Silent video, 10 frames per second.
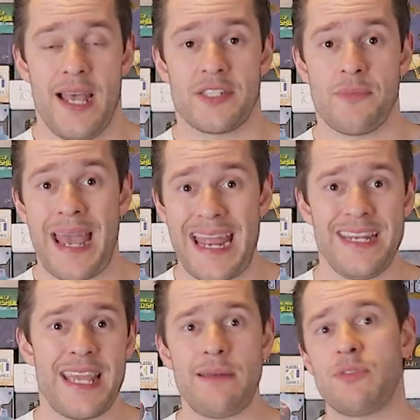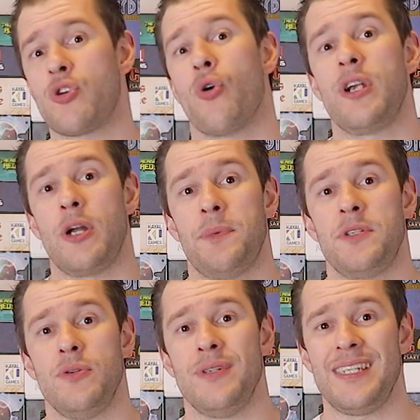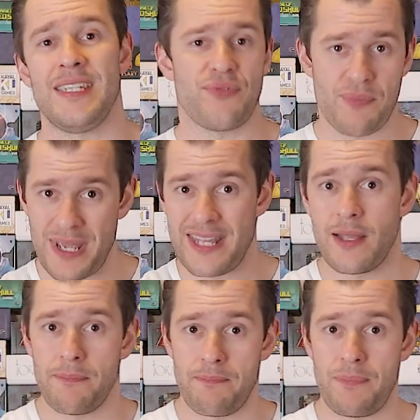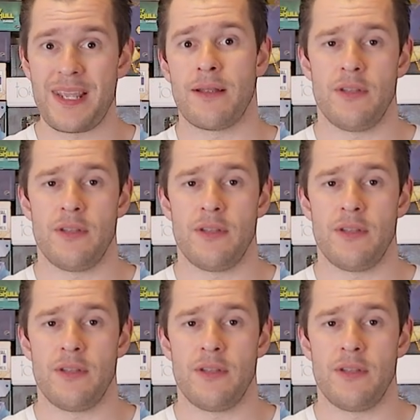Some endgame scoring opportunities for being the big,